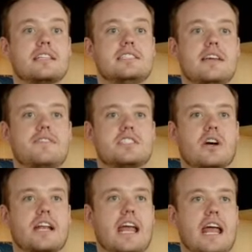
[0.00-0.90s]
Let's see if
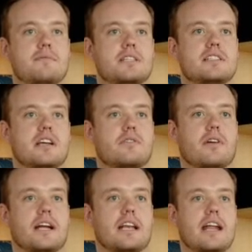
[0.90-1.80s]
it's on
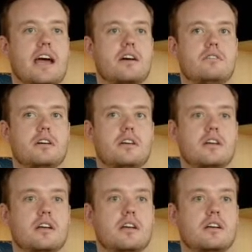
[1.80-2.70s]
Amazon right now.
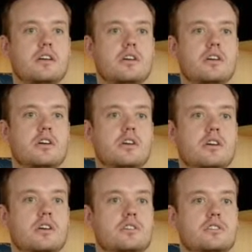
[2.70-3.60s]

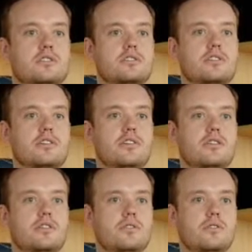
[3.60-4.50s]
Do, do,
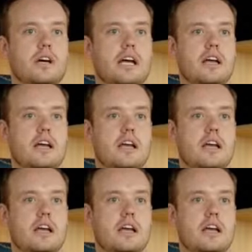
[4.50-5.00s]
do.